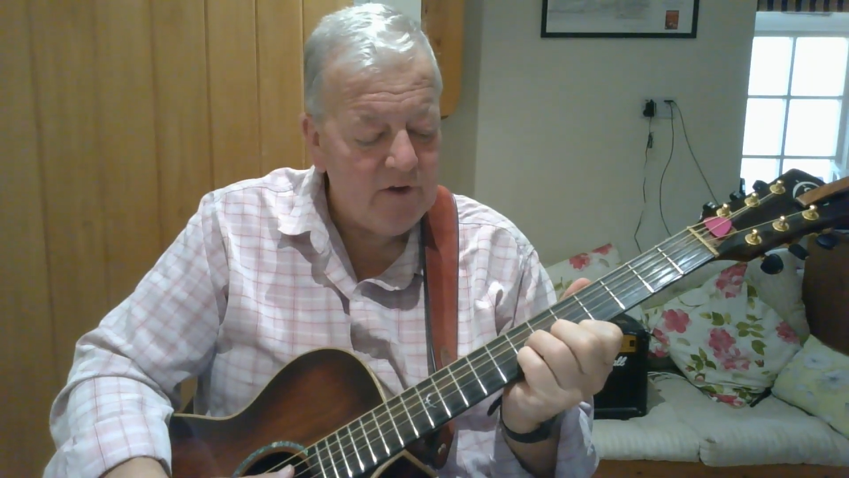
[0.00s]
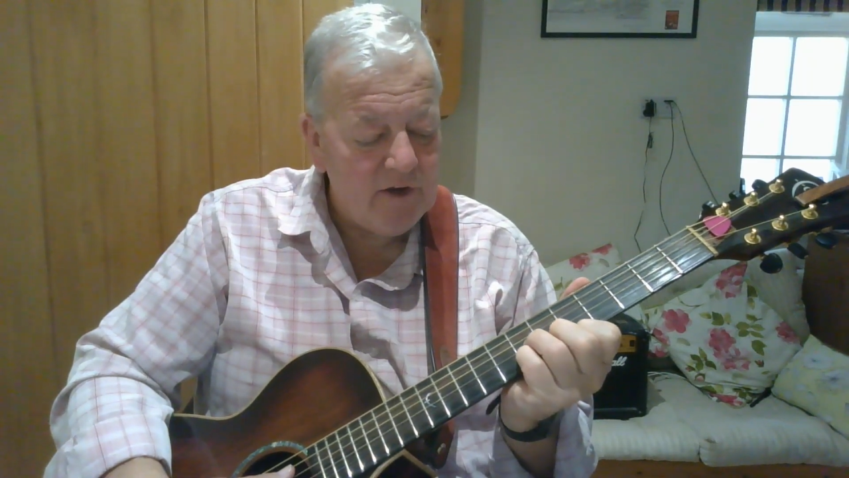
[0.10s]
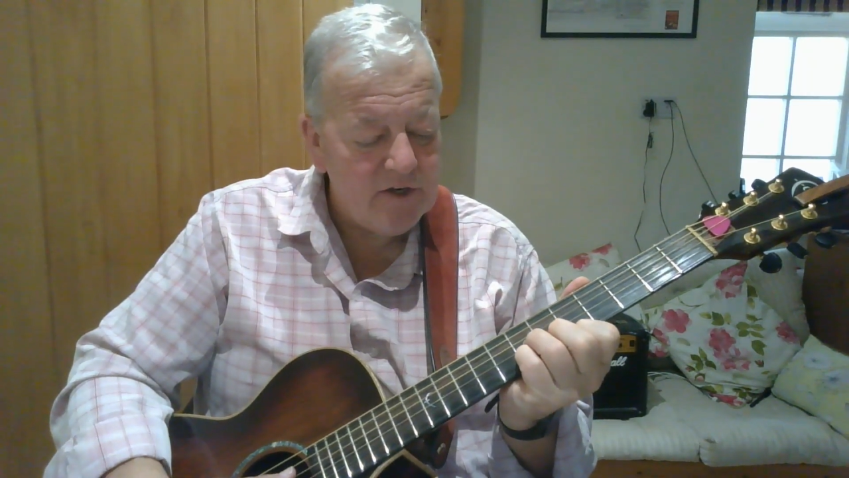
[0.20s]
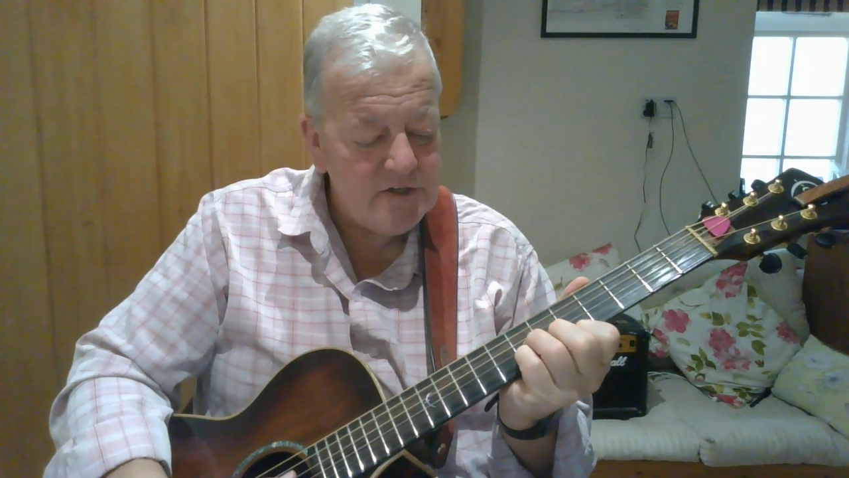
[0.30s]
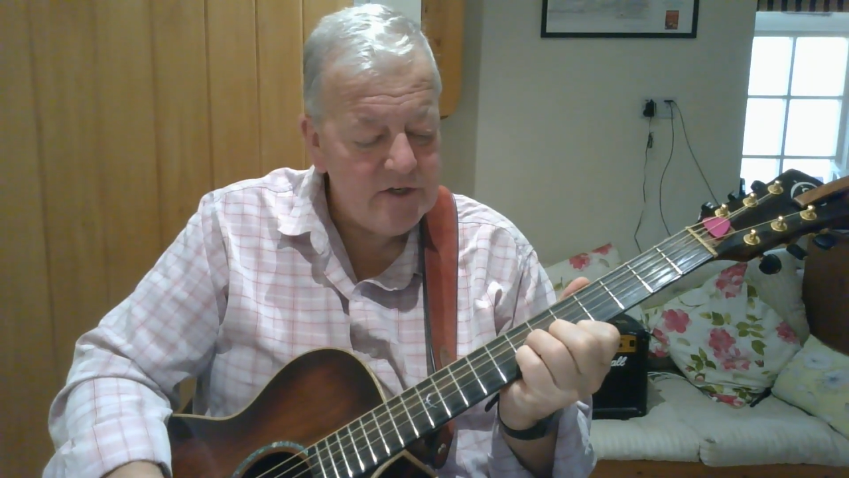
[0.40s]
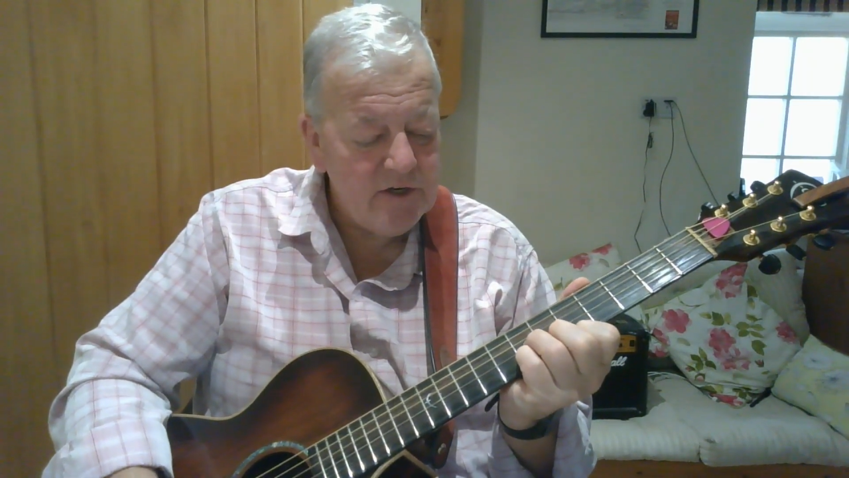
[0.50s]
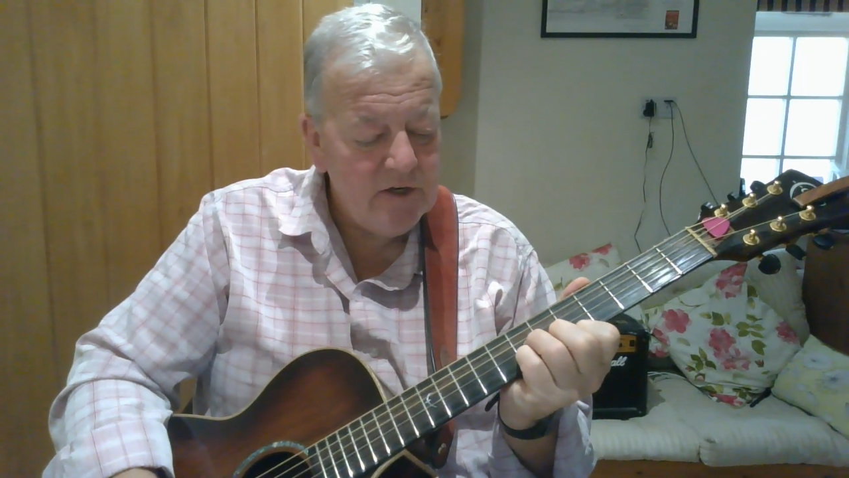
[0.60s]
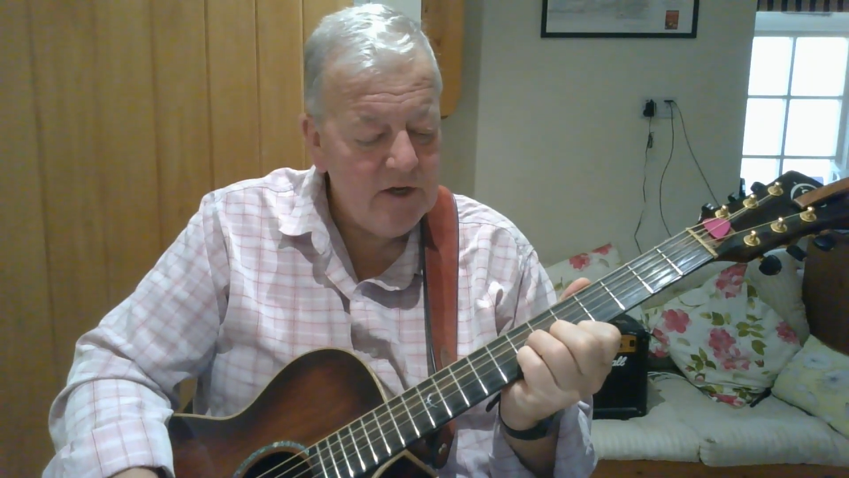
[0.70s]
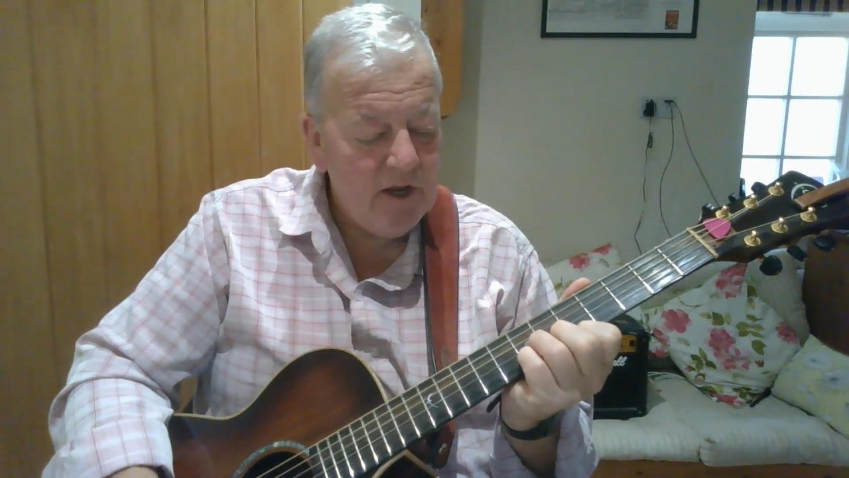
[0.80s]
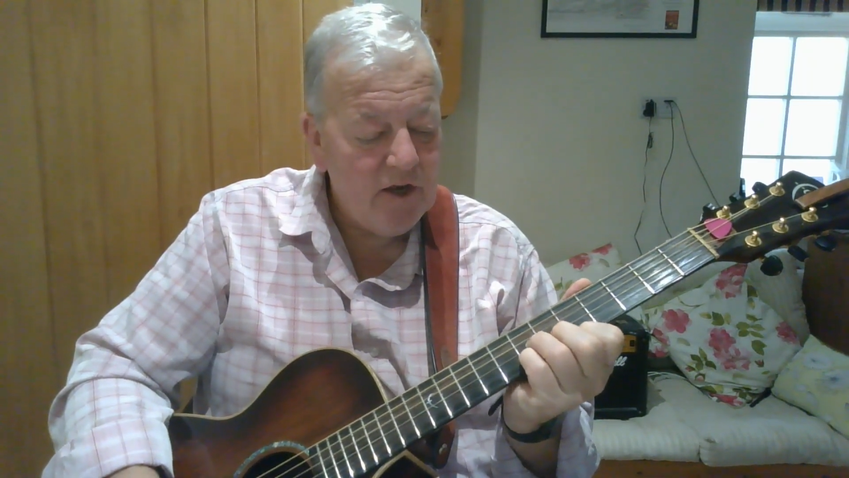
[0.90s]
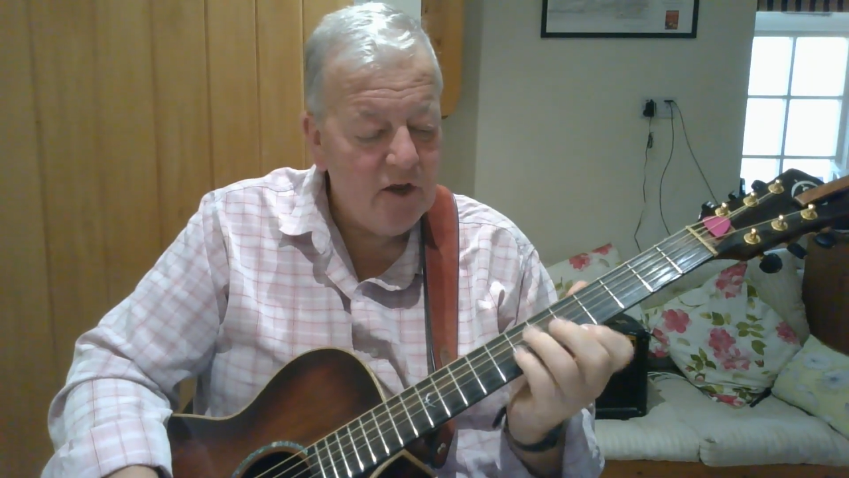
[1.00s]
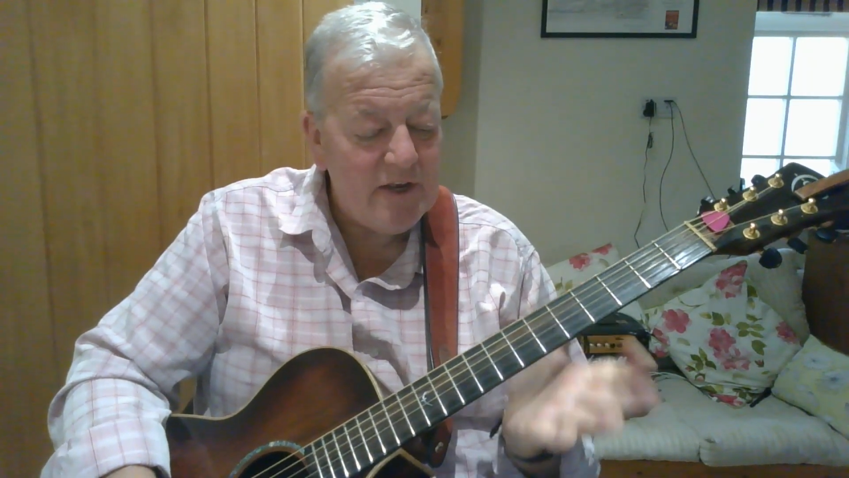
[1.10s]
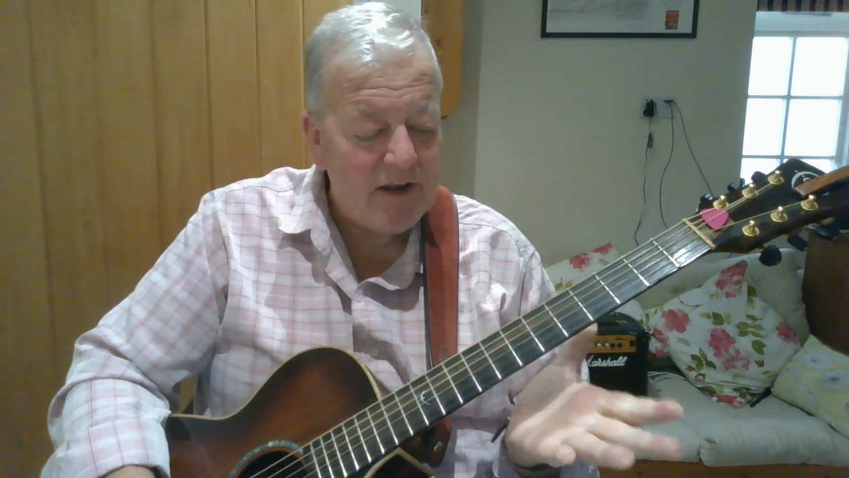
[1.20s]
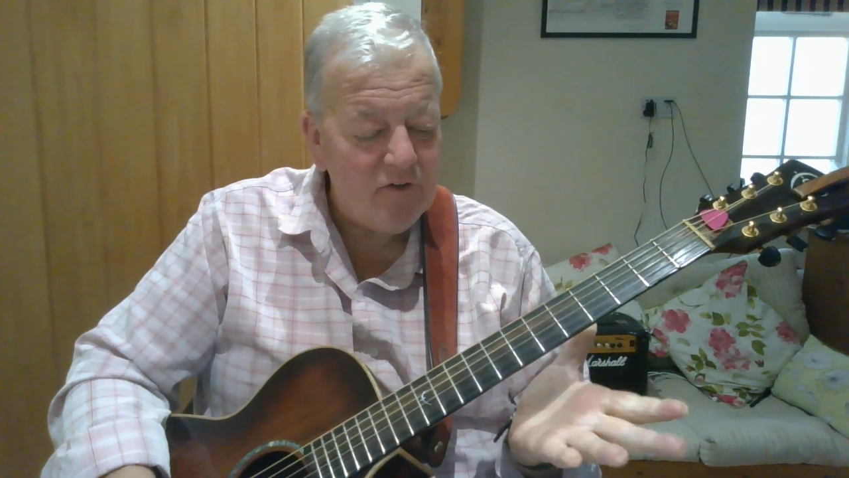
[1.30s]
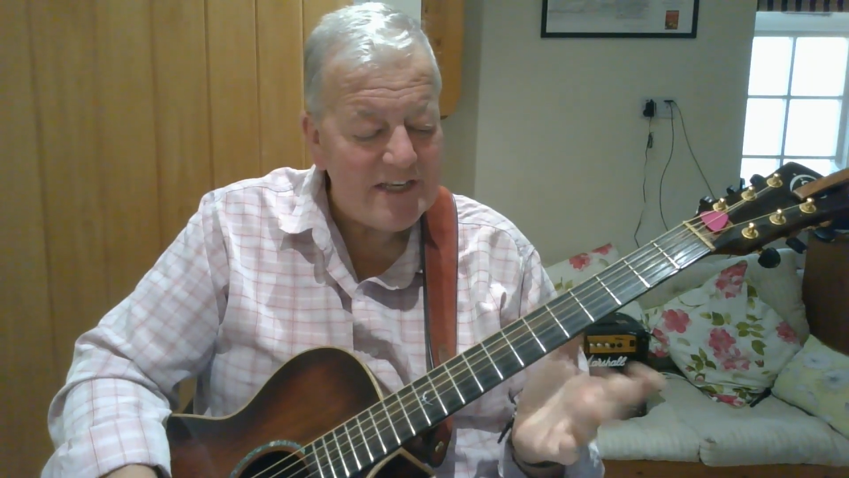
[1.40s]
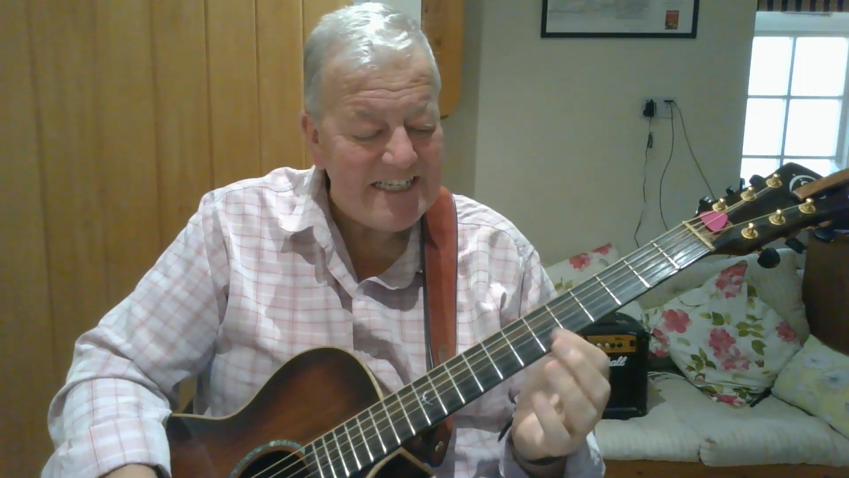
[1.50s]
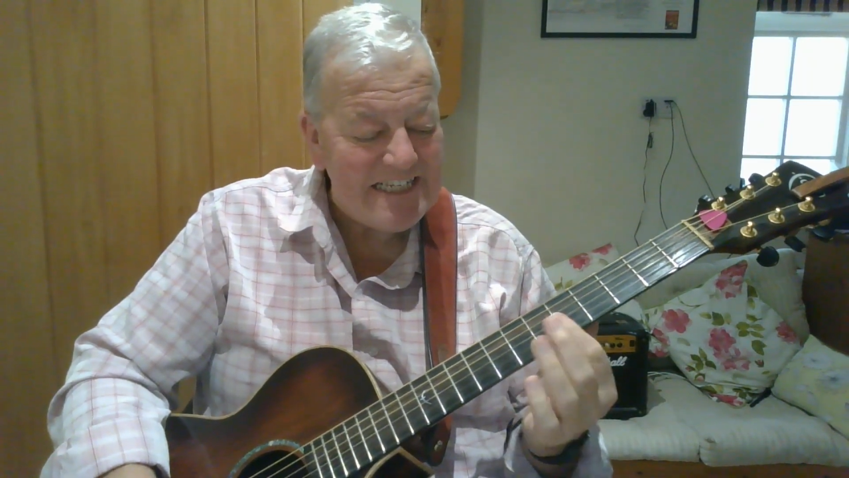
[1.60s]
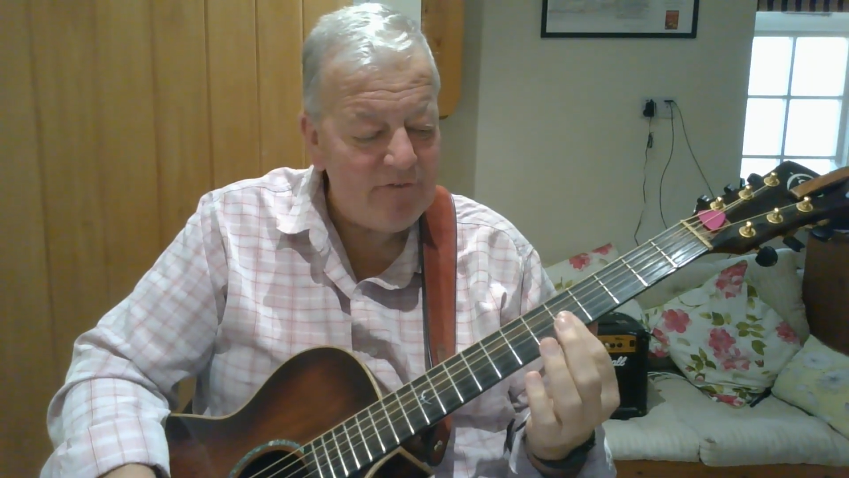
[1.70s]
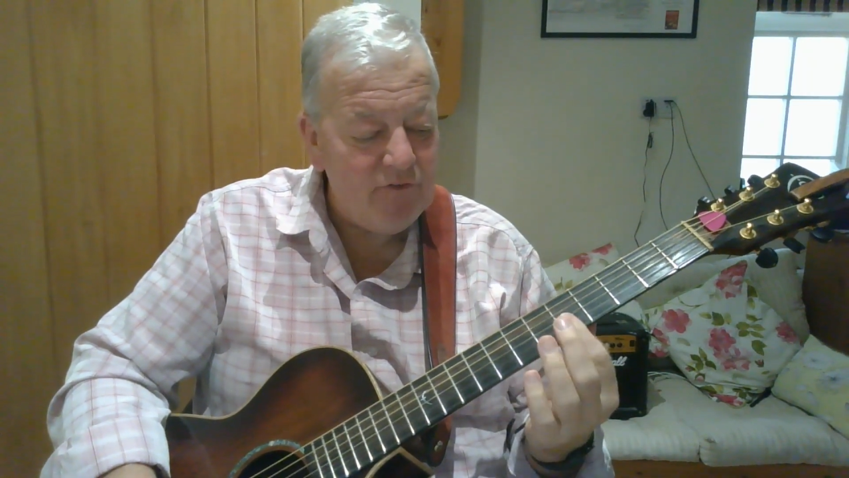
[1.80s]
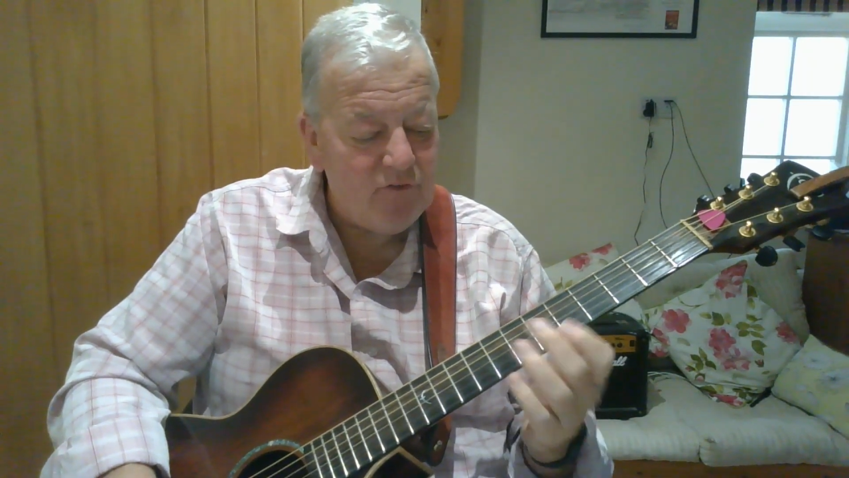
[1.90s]
fingers go down on the
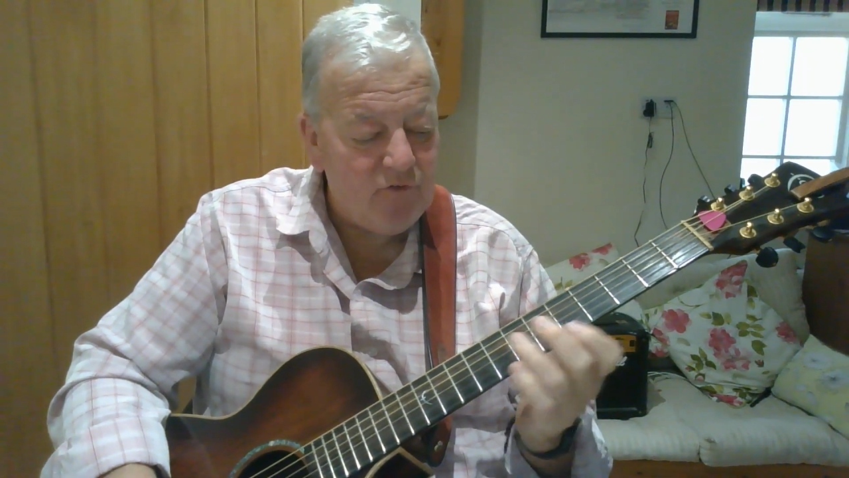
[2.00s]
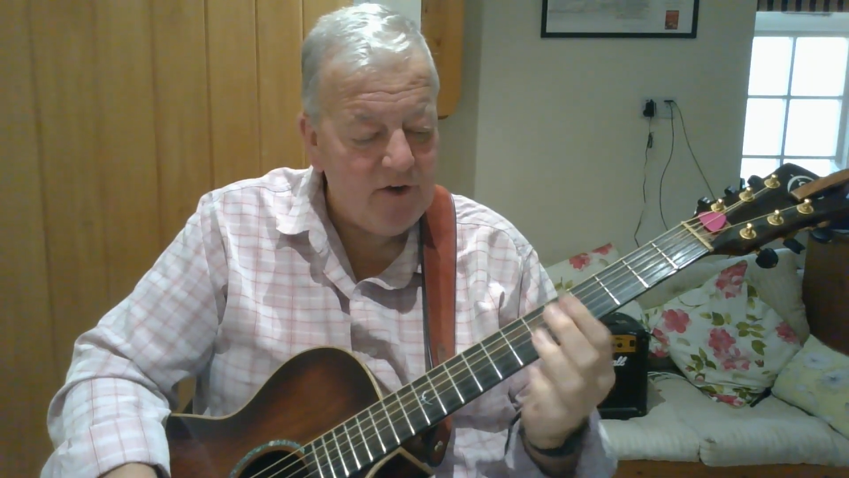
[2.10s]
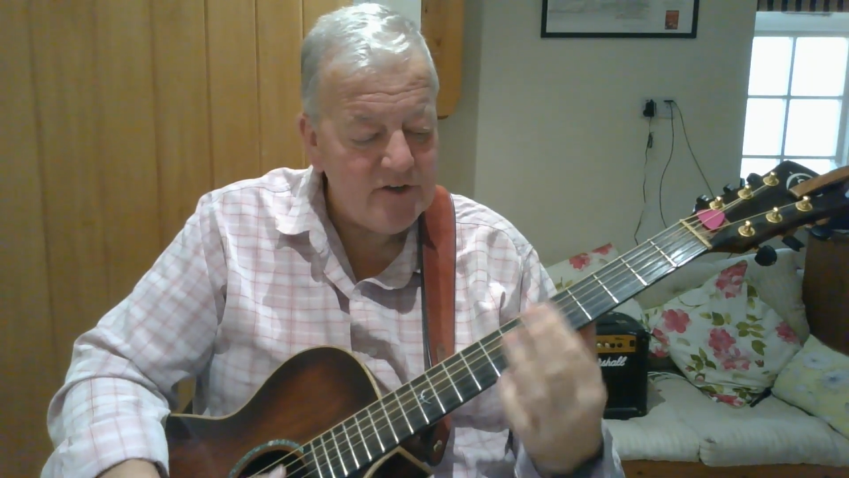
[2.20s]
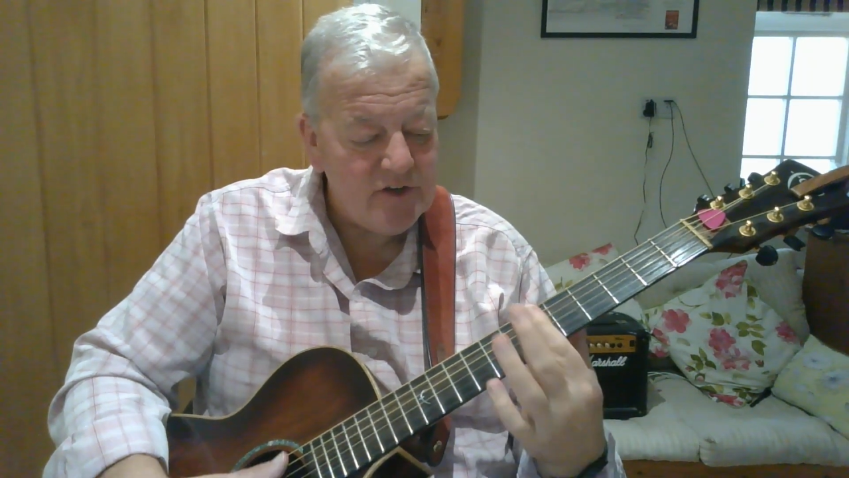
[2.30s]
7th fret,